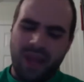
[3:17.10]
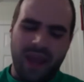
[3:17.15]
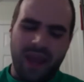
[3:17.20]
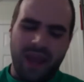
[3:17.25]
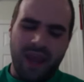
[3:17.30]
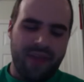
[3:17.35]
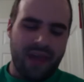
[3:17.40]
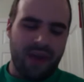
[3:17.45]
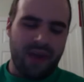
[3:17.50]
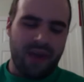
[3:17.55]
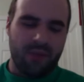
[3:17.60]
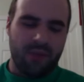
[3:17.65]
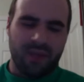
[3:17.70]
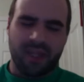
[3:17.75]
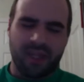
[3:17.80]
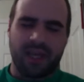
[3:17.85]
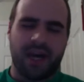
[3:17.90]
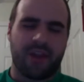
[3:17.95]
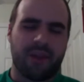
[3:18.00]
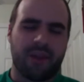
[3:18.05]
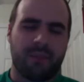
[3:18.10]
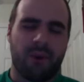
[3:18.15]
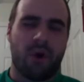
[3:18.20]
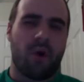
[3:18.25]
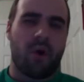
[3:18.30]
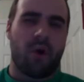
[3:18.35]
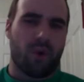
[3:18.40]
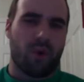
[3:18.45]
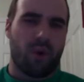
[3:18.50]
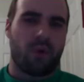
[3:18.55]
And that really got the
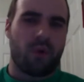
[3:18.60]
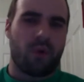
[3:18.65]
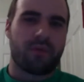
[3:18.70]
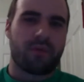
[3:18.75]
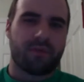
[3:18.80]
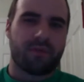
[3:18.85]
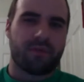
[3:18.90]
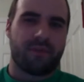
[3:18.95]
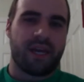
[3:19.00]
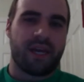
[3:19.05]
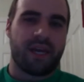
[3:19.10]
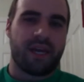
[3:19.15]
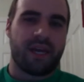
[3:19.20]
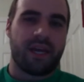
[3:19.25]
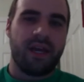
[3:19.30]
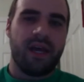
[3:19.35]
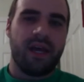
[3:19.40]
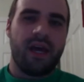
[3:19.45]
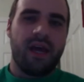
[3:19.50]
ball rolling for me.